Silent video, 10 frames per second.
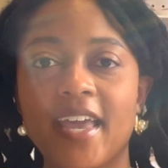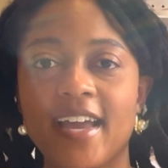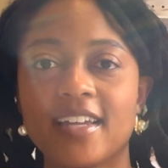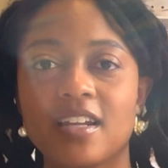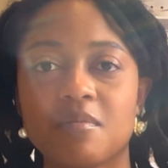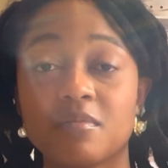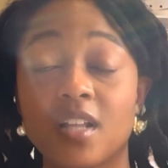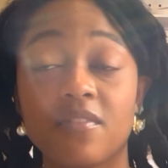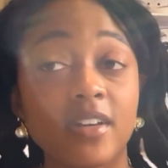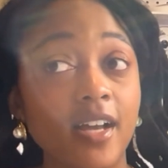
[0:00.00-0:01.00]
and I'm
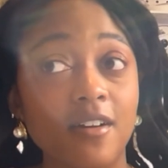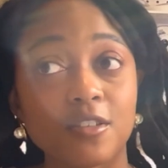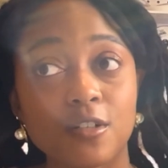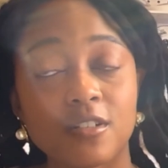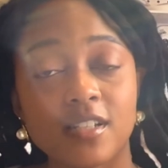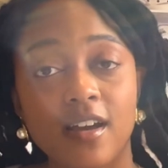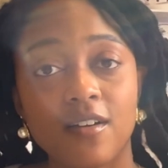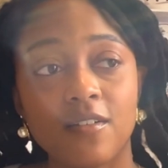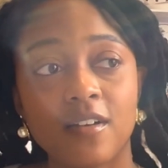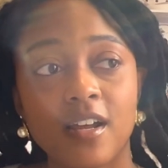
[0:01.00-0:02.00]
loving how it turned
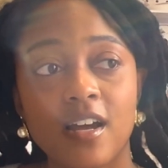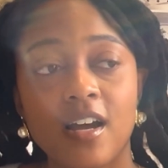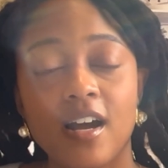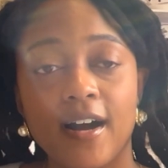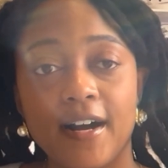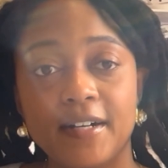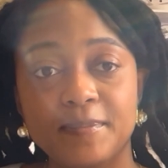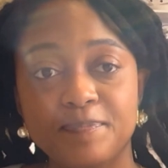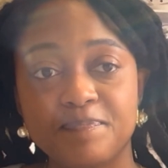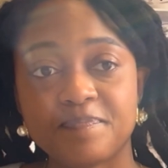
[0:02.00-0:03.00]
out.
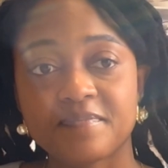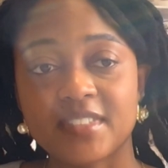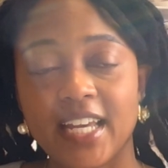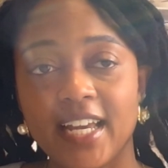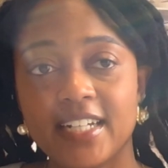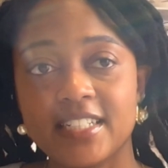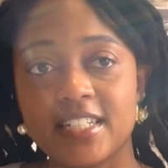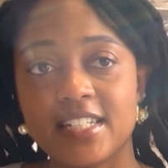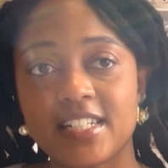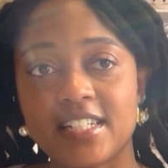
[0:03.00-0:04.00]

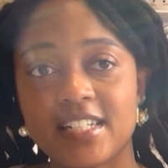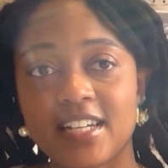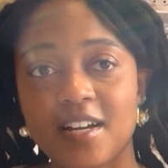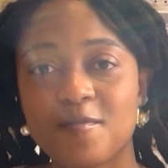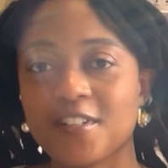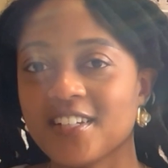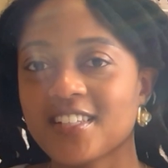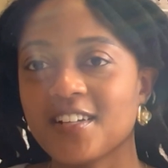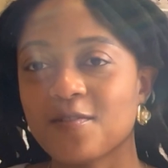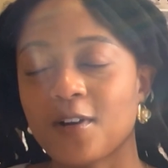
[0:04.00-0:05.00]
And I'm really
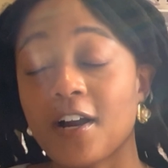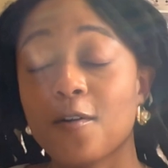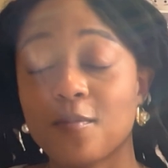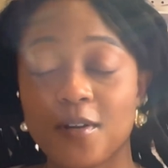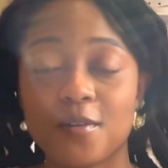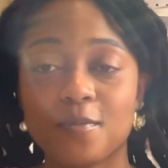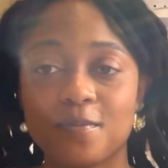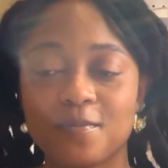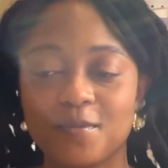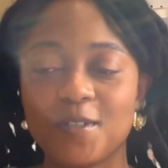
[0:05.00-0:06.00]
excited for it. I hope
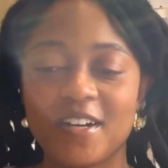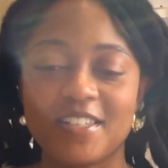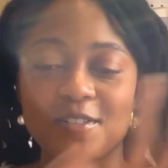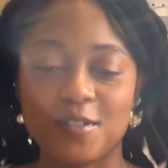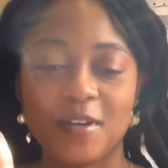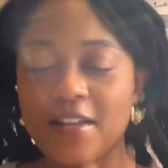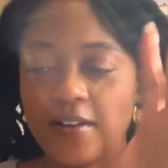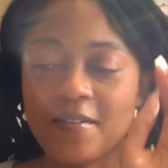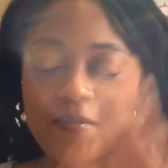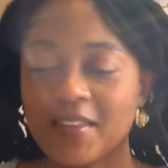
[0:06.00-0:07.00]
you guys are too. Anyway,
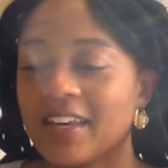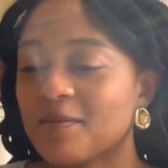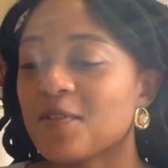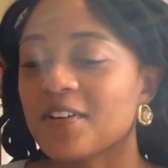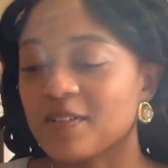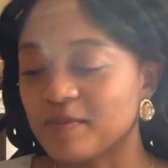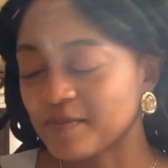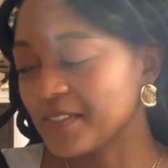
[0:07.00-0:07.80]
moving on.